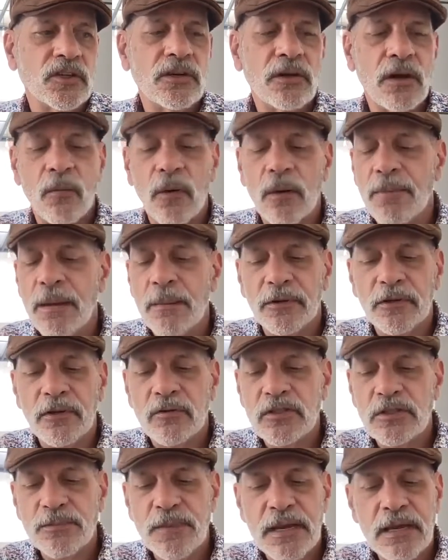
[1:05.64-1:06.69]
you know, when people
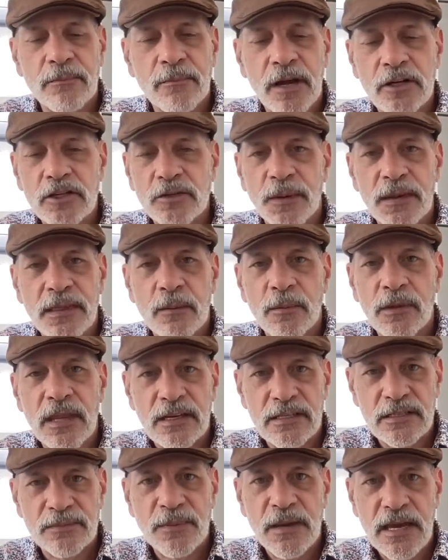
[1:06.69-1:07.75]
don't speak much, but then when
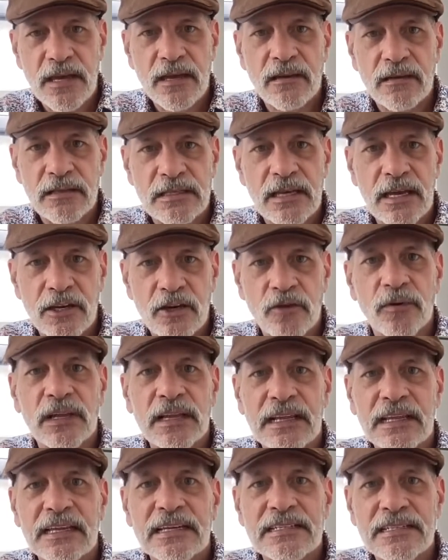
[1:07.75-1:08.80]
they speak, it's like you
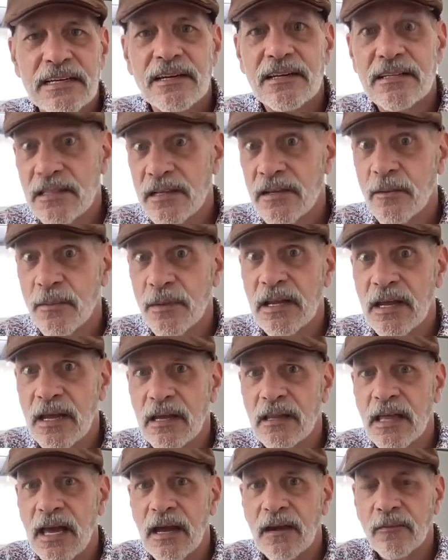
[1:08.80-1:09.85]
really listen. It's a little bit
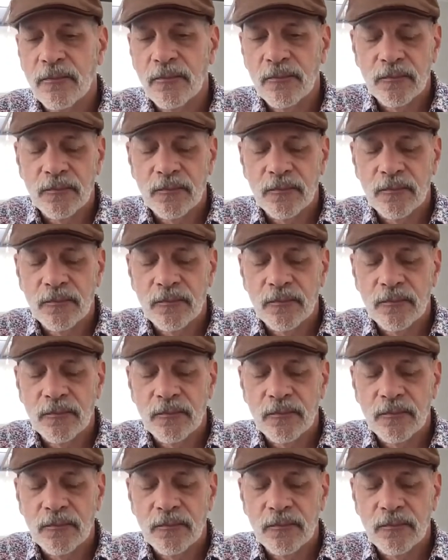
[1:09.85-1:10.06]
like that.